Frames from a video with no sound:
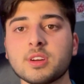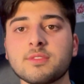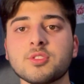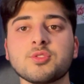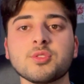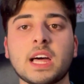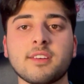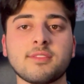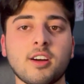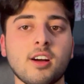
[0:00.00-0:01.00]
If you do that
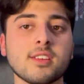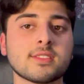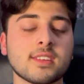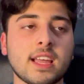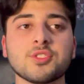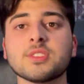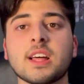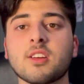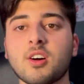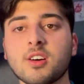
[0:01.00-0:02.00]
first and do
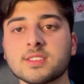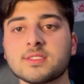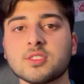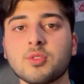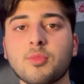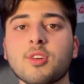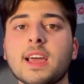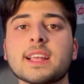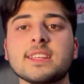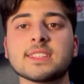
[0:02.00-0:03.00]
that last, you're more
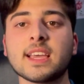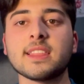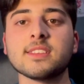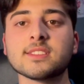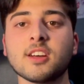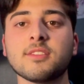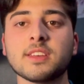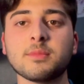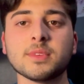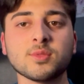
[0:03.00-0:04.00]
likely to get the stuff
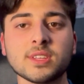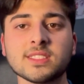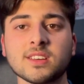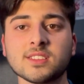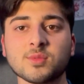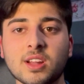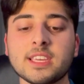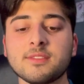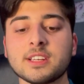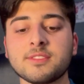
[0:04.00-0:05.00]
in between done as well.
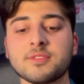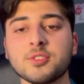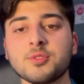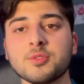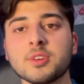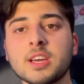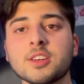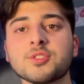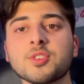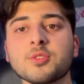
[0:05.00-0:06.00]
Even if you
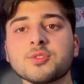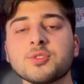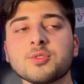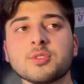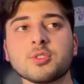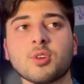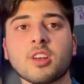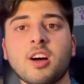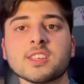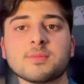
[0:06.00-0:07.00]
don't do your
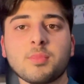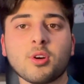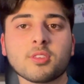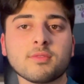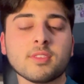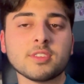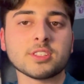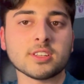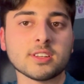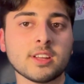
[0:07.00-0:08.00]
last block of
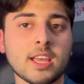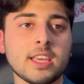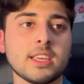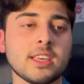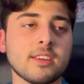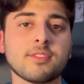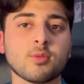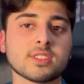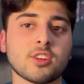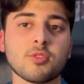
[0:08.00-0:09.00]
revision, if it
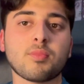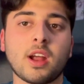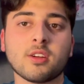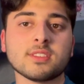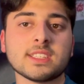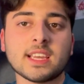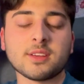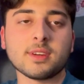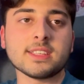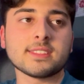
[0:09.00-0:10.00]
was a low priority
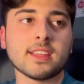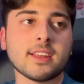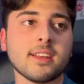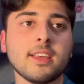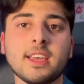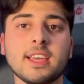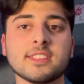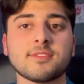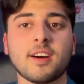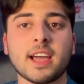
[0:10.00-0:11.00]
anyways, then
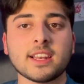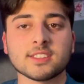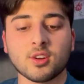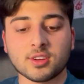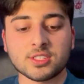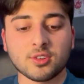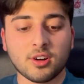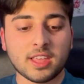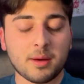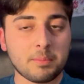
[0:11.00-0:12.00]
it's fine. As long as you got
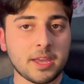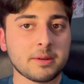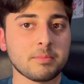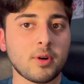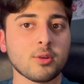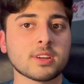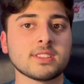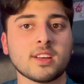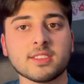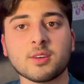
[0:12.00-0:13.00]
that main bulk
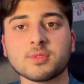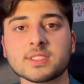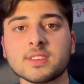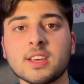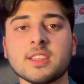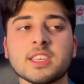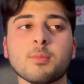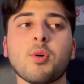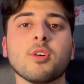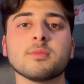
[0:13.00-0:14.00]
done, that was the
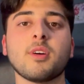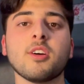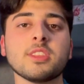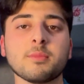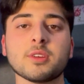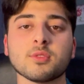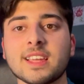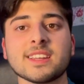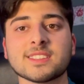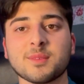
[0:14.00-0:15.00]
important part in the middle,
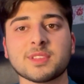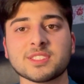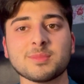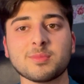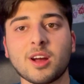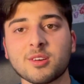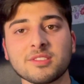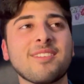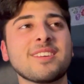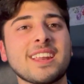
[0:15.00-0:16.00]
then it's something to be proud of.
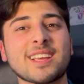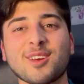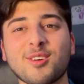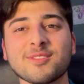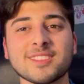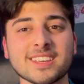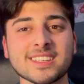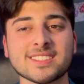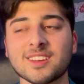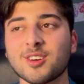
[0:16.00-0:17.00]
I feel like a lot of
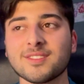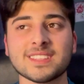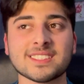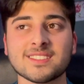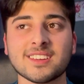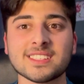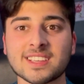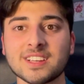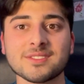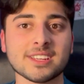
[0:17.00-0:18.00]
this, and a lot of this study
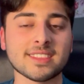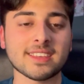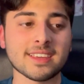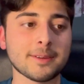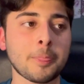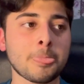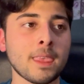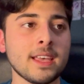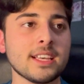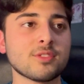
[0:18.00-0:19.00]
scheduling thing,
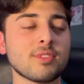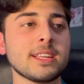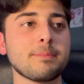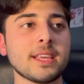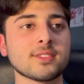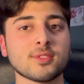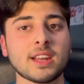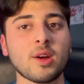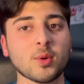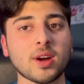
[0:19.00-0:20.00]
is really based on
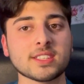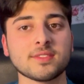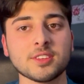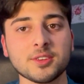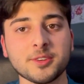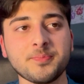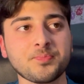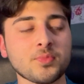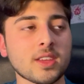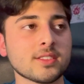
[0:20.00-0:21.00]
how it works for you.
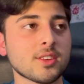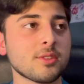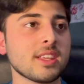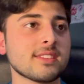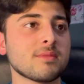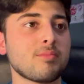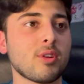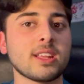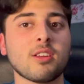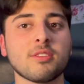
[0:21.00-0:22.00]
So there's
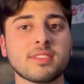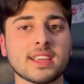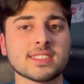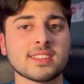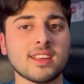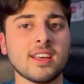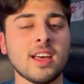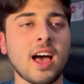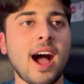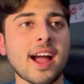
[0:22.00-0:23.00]
probably a lot of things that
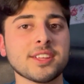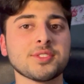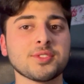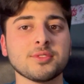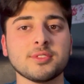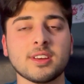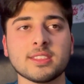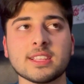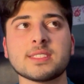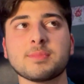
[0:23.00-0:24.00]
I do
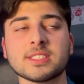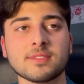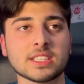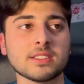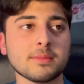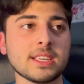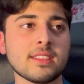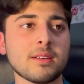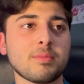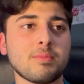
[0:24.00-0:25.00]
that's specific to me
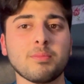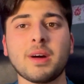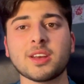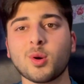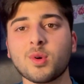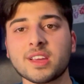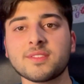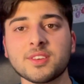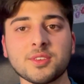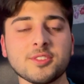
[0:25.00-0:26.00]
that might not work
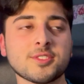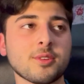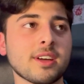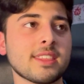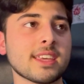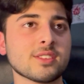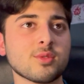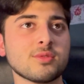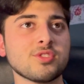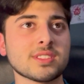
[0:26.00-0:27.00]
for you. So I think it's
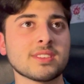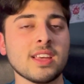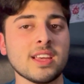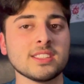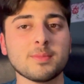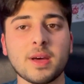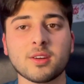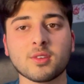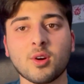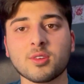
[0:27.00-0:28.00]
all just
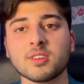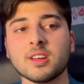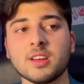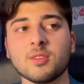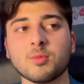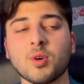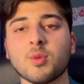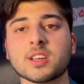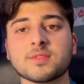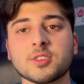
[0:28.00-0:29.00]
dependent on what
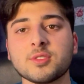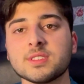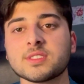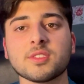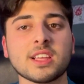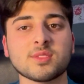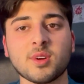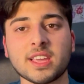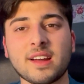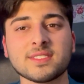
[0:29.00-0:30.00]
works for you. And so that's why
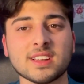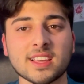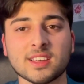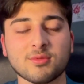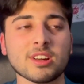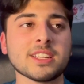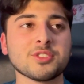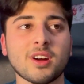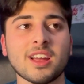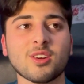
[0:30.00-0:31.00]
you have to like really
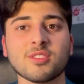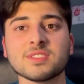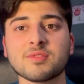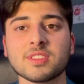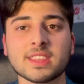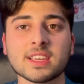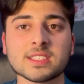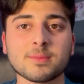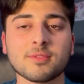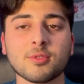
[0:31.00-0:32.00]
try a lot of different things
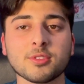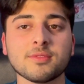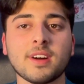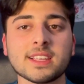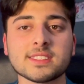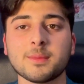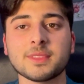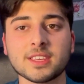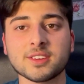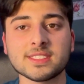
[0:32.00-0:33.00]
before you find
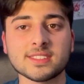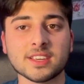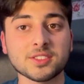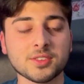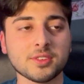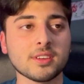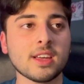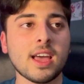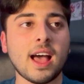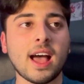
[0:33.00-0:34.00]
something you can stick to
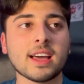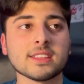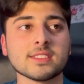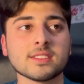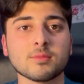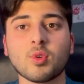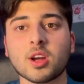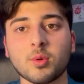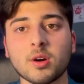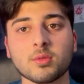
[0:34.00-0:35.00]
and
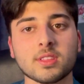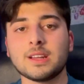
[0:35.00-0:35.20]
work well with.